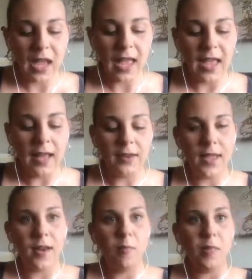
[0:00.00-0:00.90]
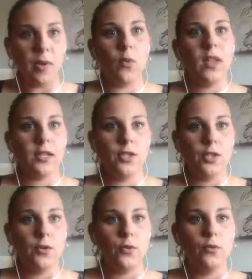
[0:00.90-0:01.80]
And then being willing
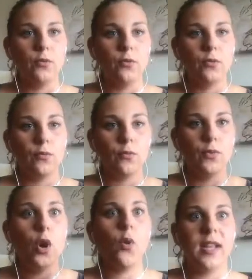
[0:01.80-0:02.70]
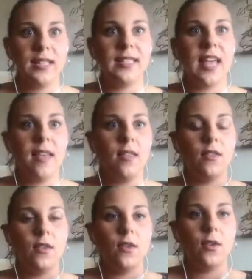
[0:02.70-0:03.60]
to notice that
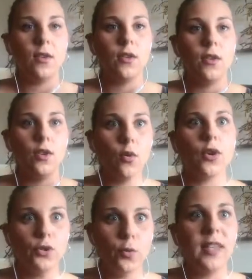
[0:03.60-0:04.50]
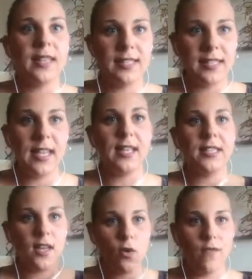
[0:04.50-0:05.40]
you are doing these
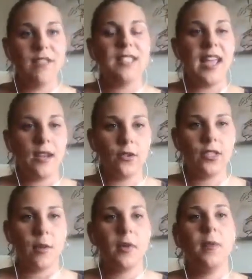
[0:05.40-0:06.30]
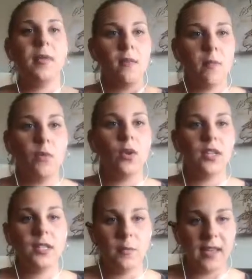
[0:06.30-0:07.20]
things and all of this anger is coming up, and then be
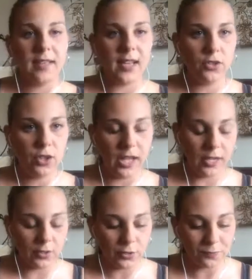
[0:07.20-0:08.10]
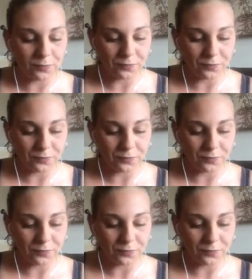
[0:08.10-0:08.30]
willing to make that change.